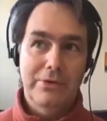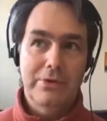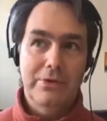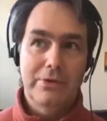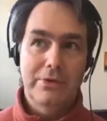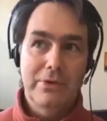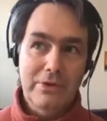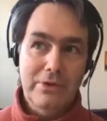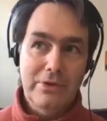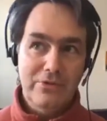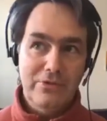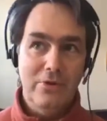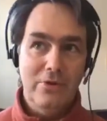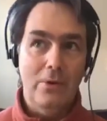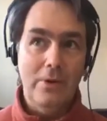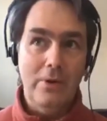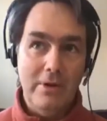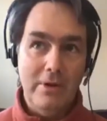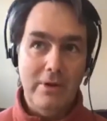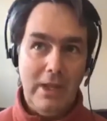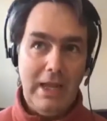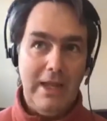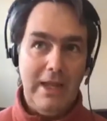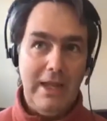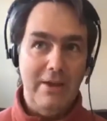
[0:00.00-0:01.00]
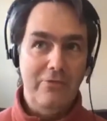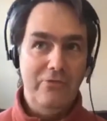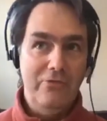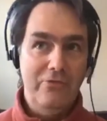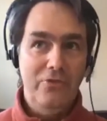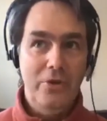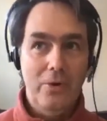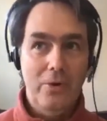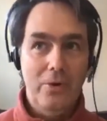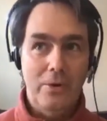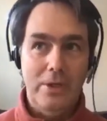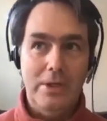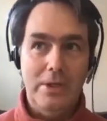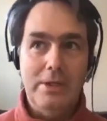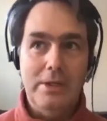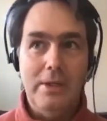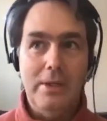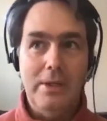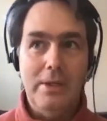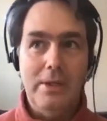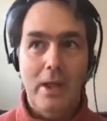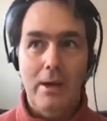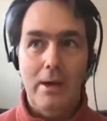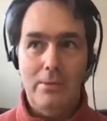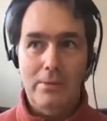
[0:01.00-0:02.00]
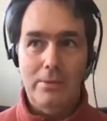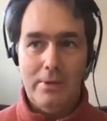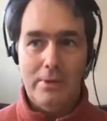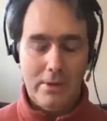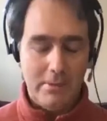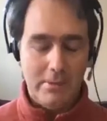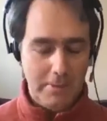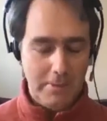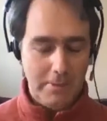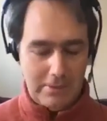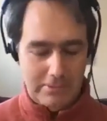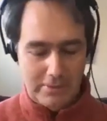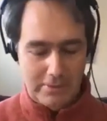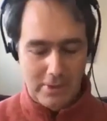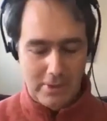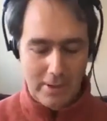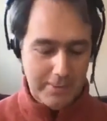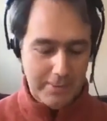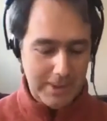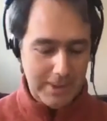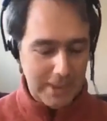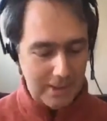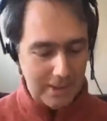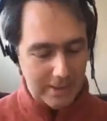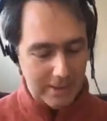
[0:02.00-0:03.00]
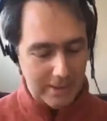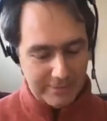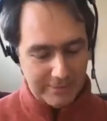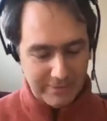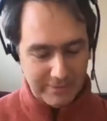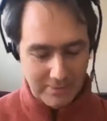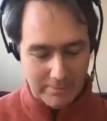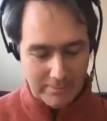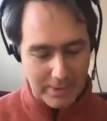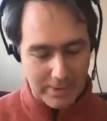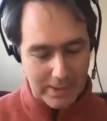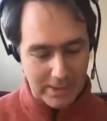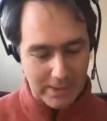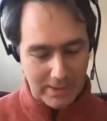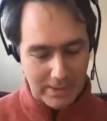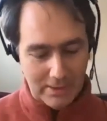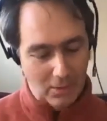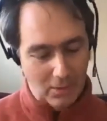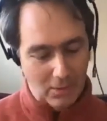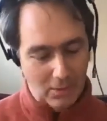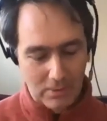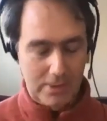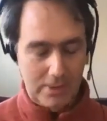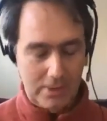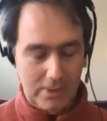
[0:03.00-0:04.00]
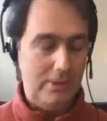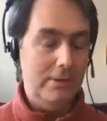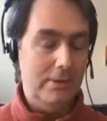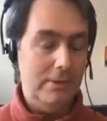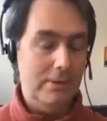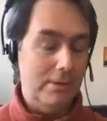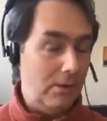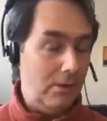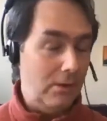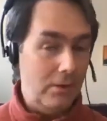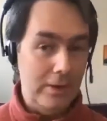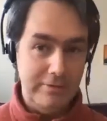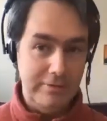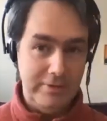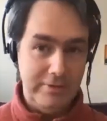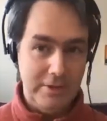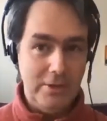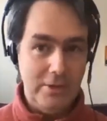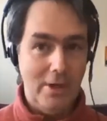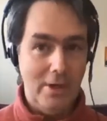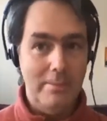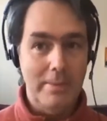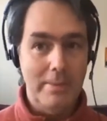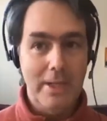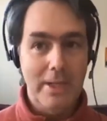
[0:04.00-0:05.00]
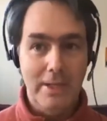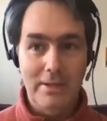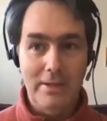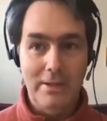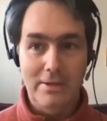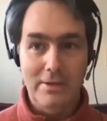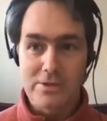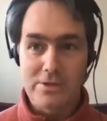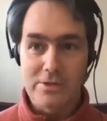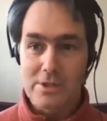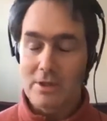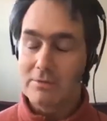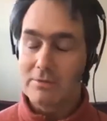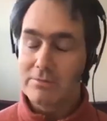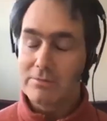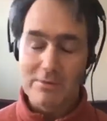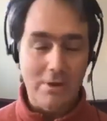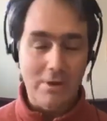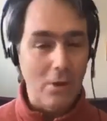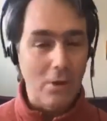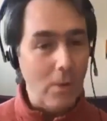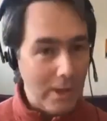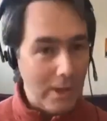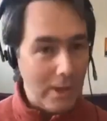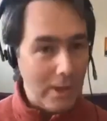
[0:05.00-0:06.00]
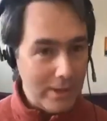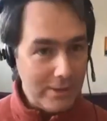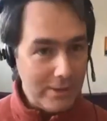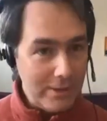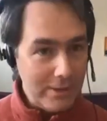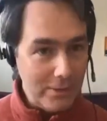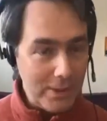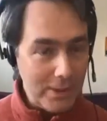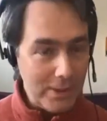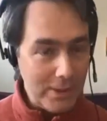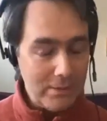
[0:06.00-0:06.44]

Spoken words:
so if you're in doubt about nominating somebody or even nominating yourself, go ahead and do it.